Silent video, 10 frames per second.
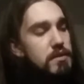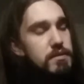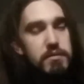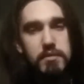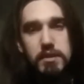
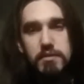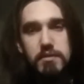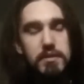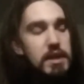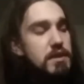So there's
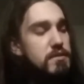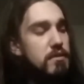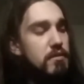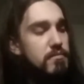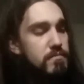your next
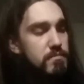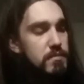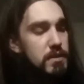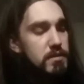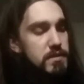note
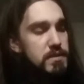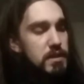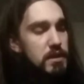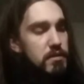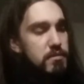in the
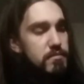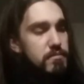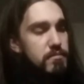scale.